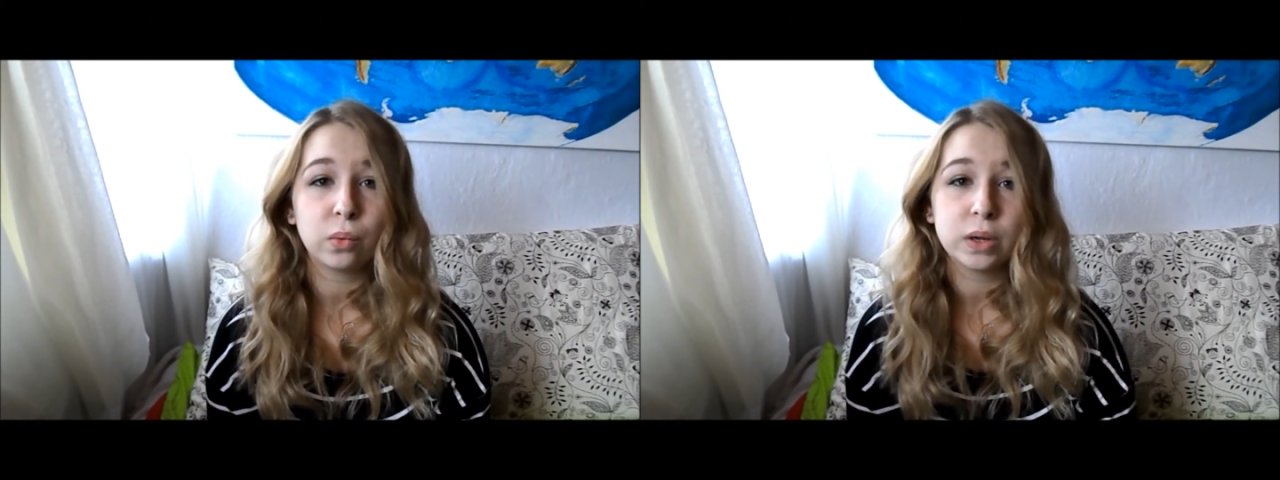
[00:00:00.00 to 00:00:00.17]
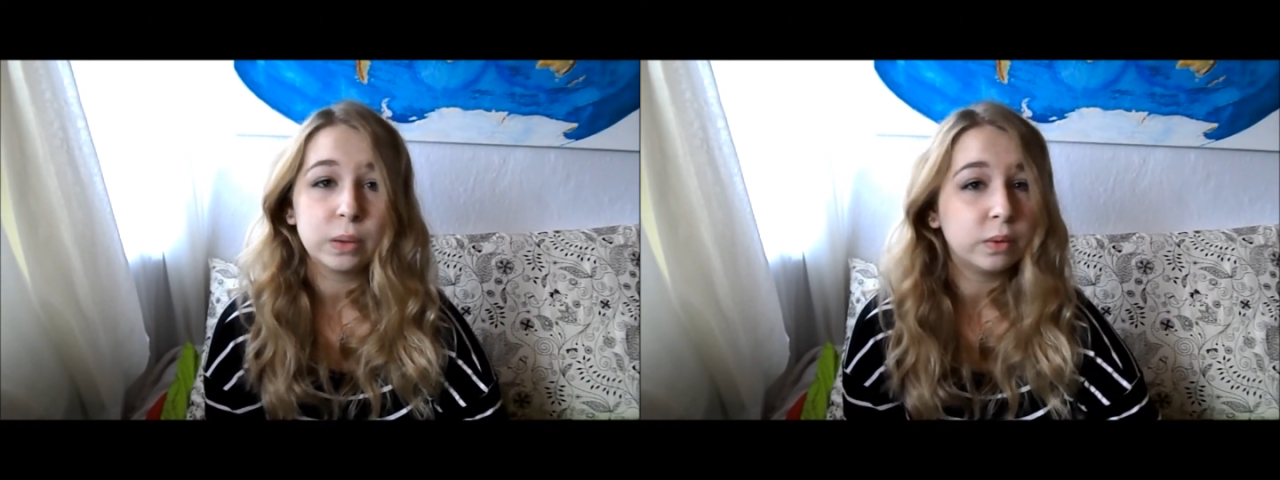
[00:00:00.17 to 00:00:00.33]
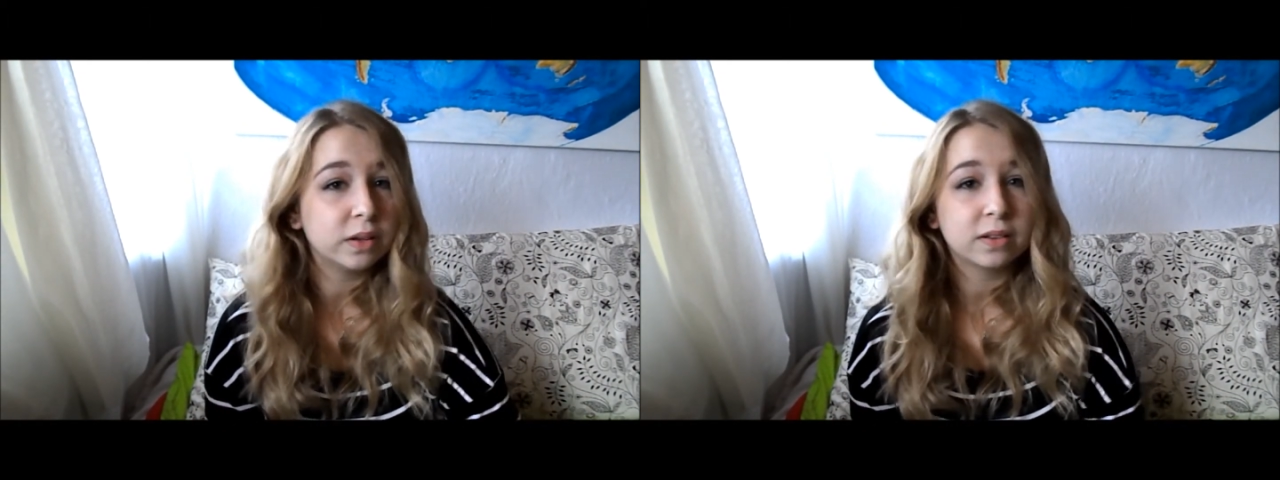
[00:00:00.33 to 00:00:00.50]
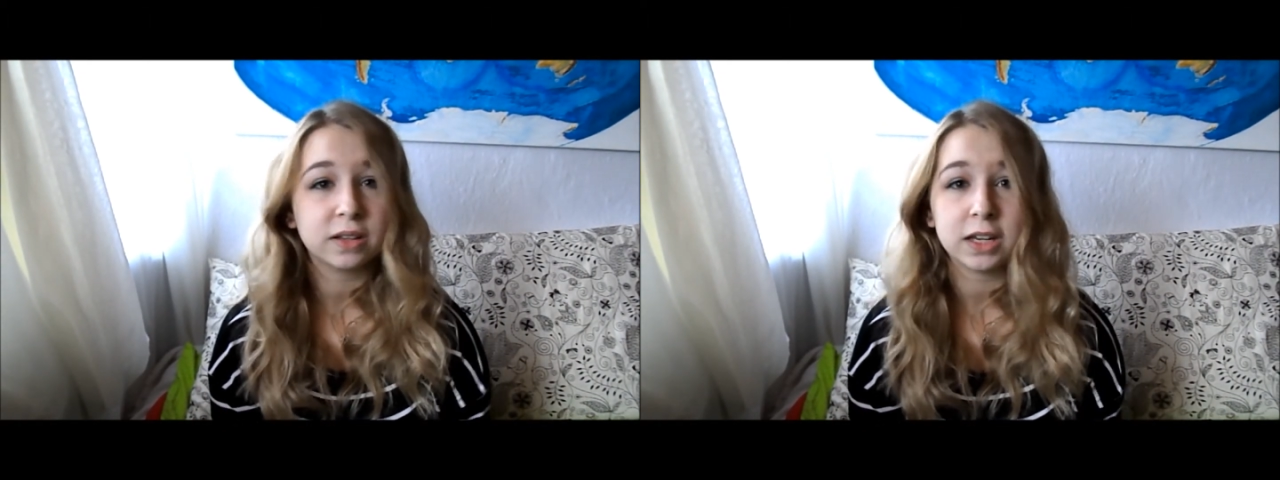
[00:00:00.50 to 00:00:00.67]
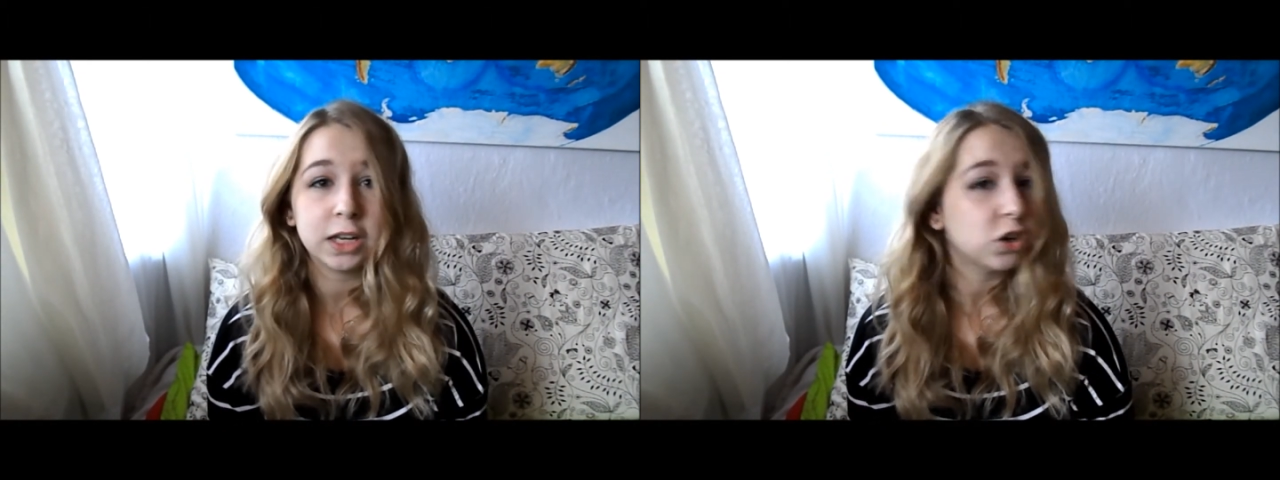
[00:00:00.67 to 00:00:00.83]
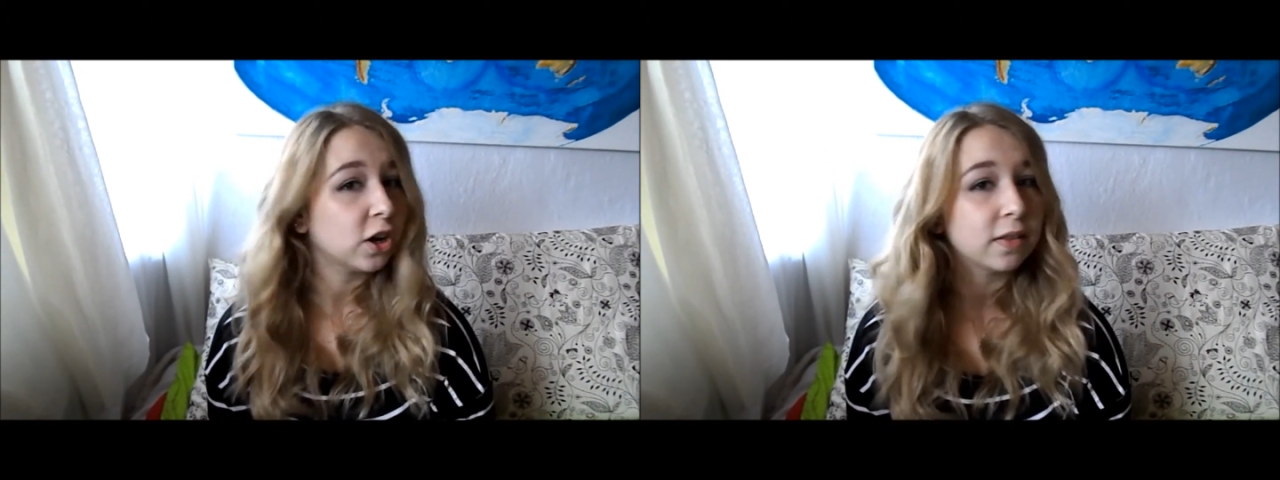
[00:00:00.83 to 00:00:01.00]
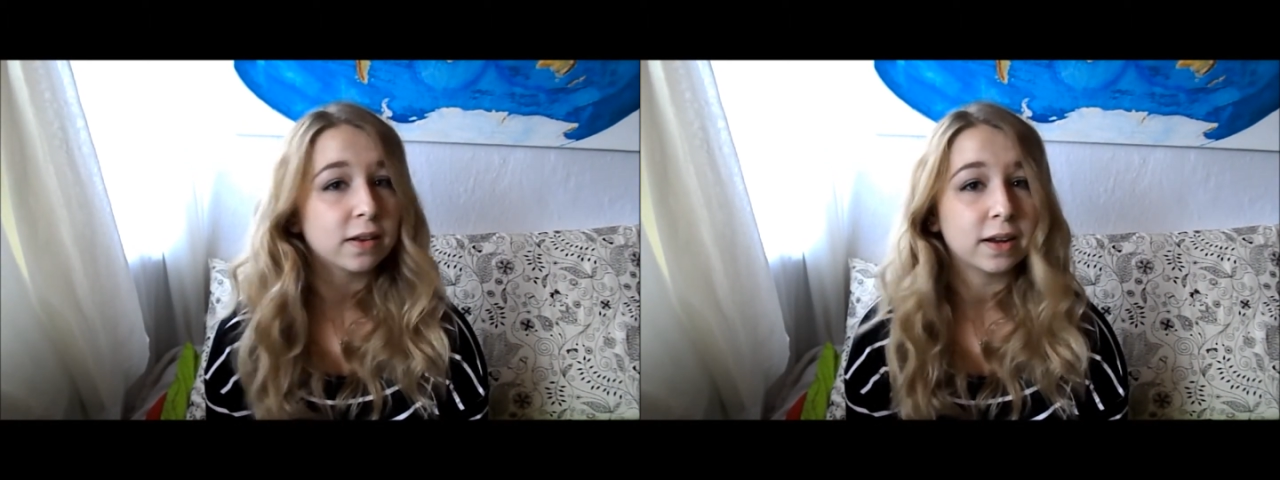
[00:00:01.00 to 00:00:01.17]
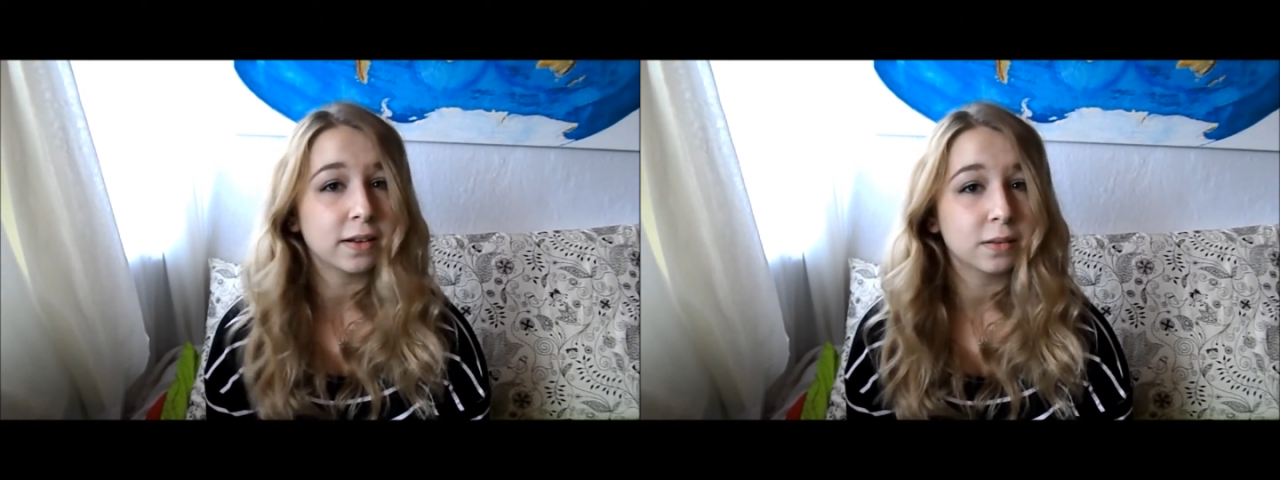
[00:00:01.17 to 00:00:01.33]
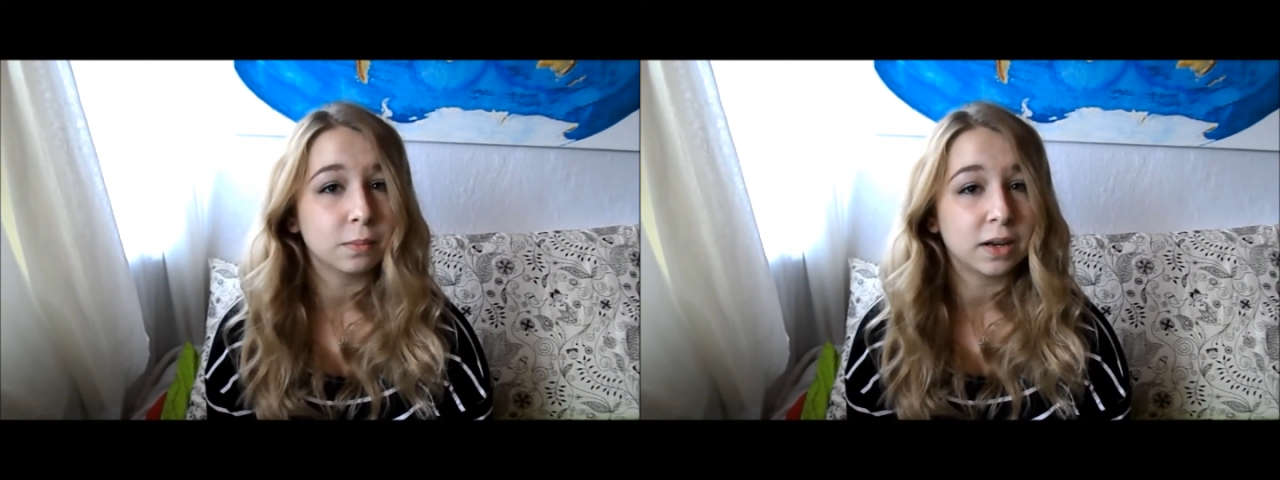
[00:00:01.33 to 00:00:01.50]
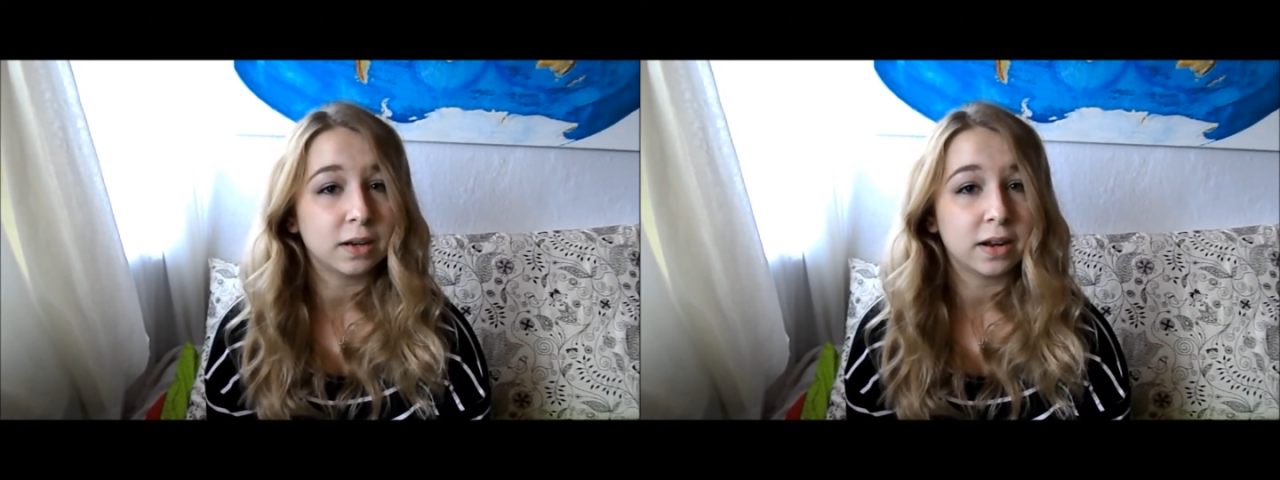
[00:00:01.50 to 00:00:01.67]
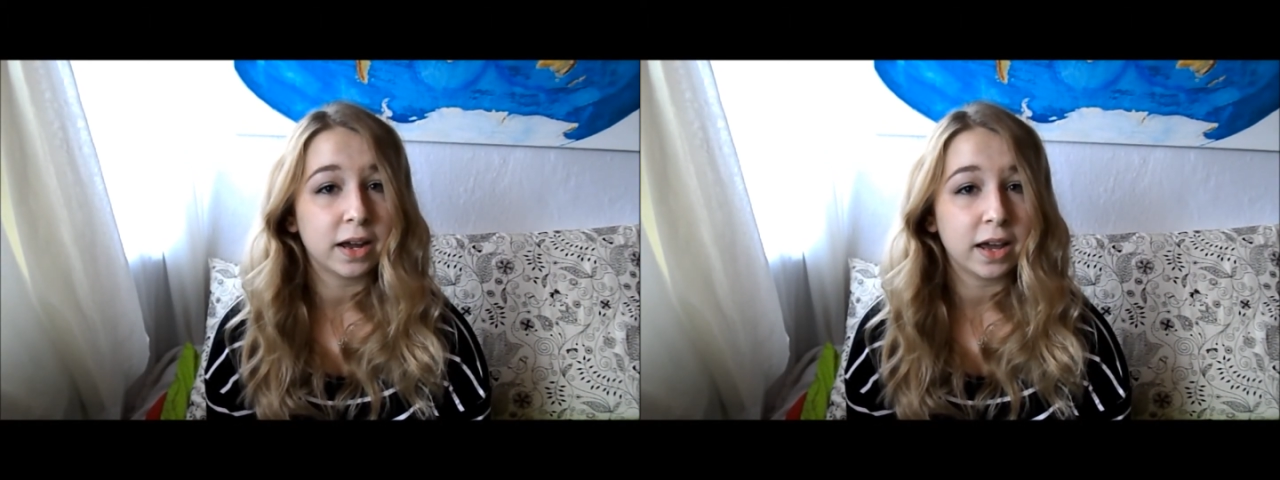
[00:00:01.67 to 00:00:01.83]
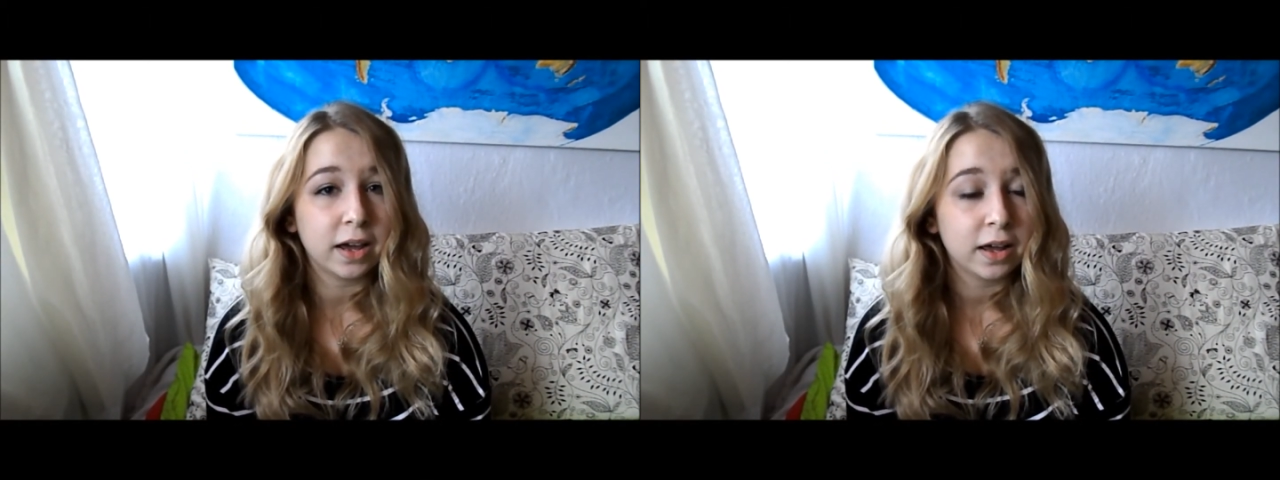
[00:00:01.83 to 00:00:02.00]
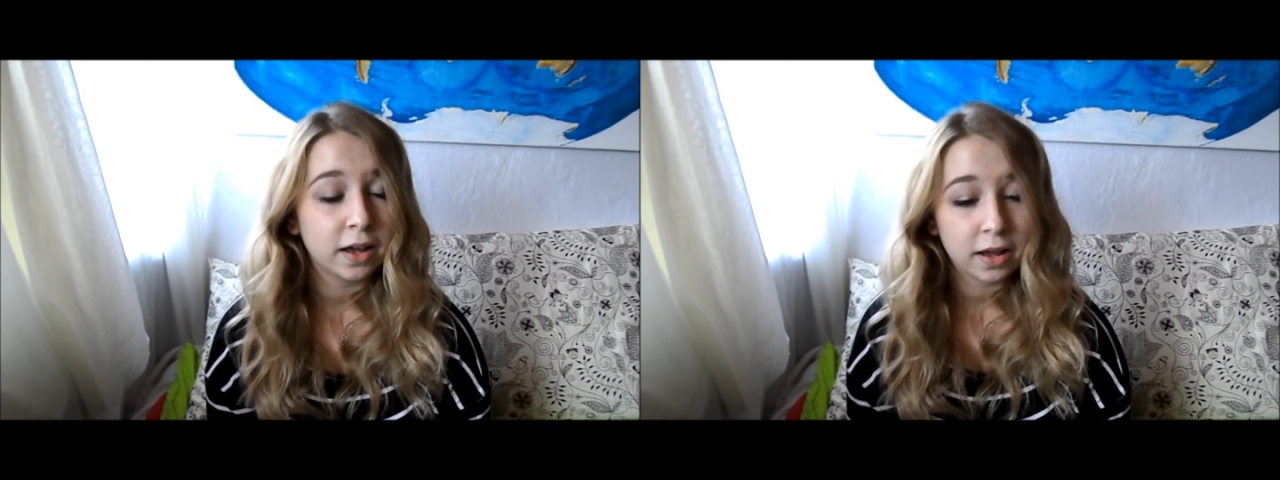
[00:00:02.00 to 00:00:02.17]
We will see each other next Monday.